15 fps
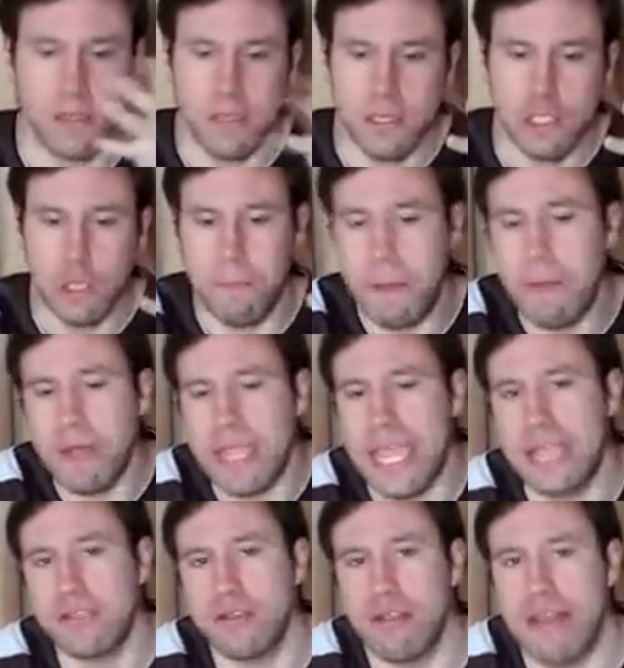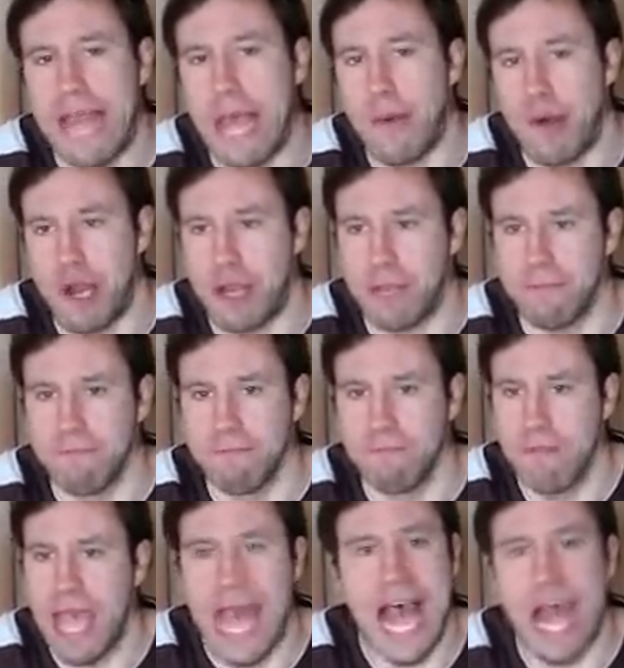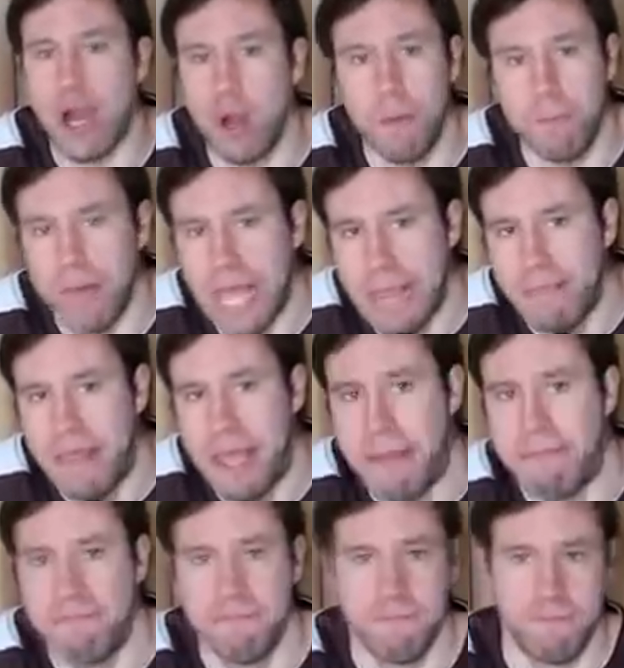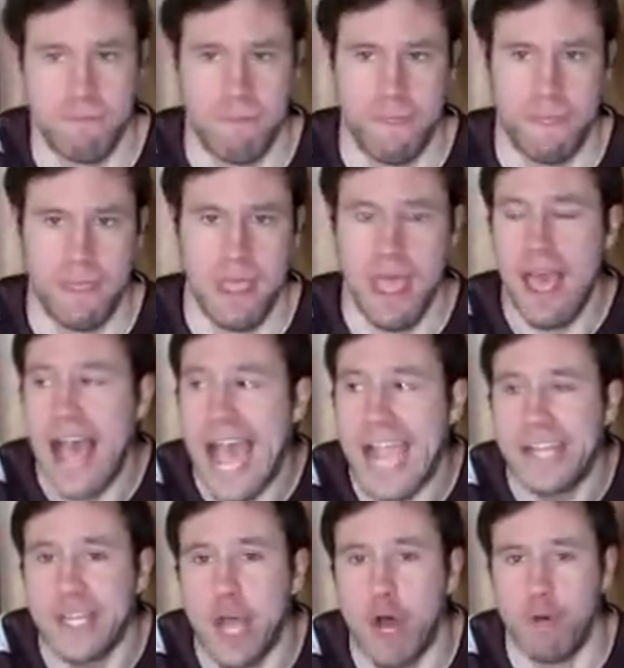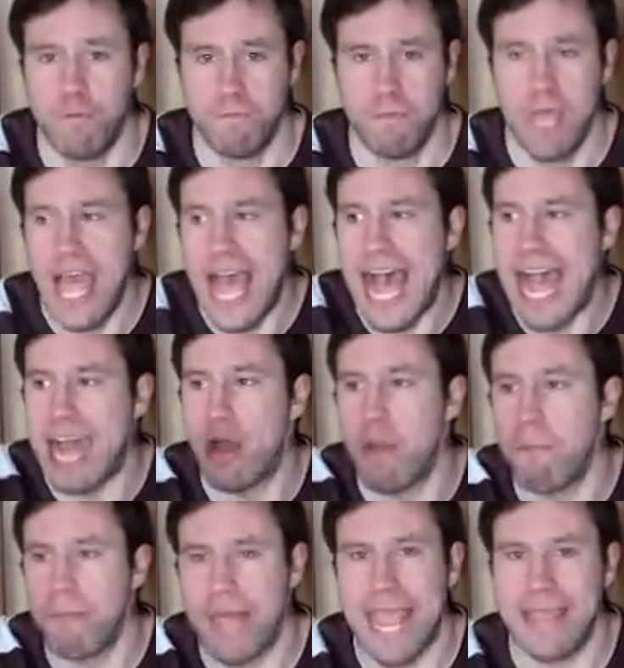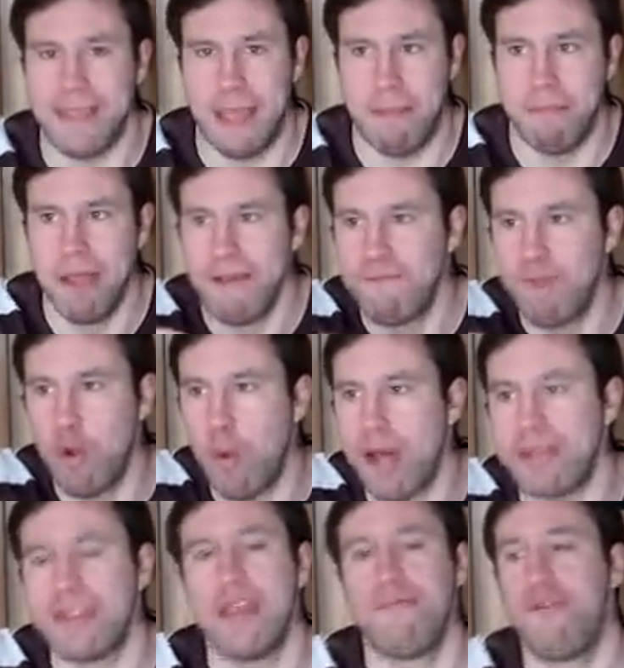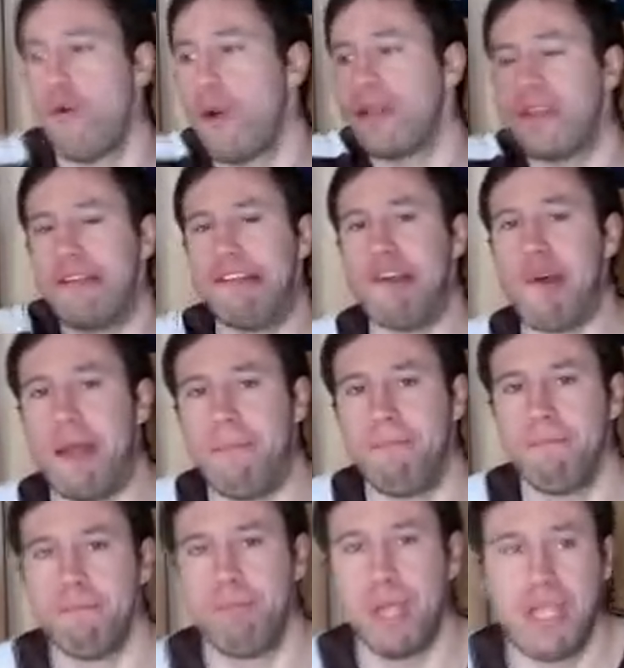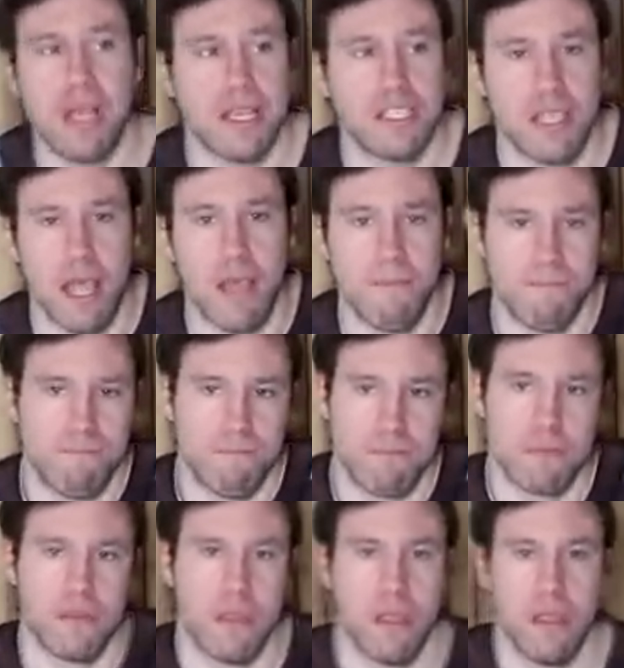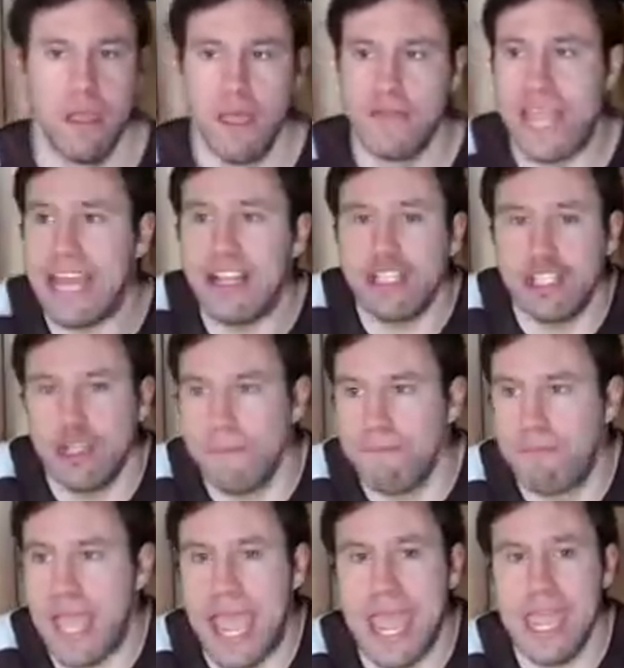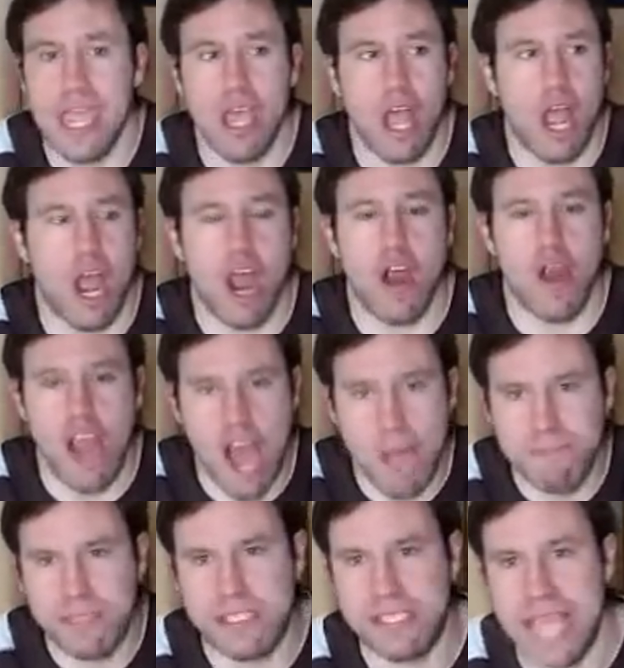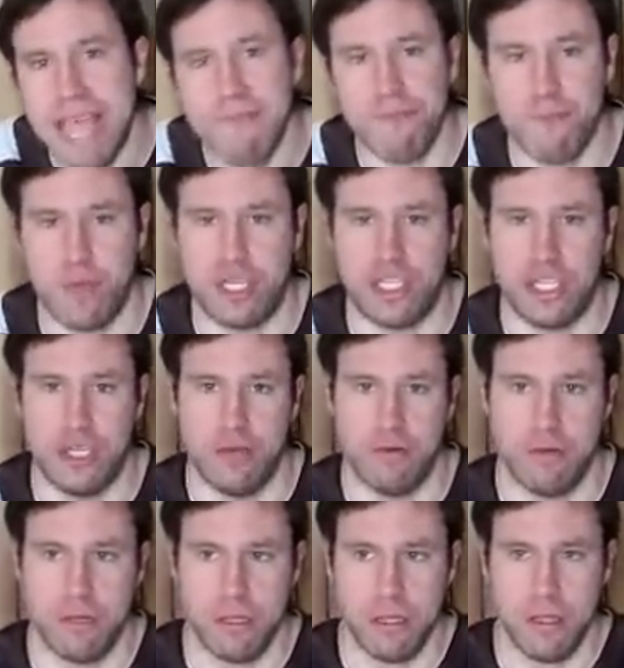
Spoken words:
So people cancel the network. I don't blame them. I don't blame them for what they're doing, because they are upset with you.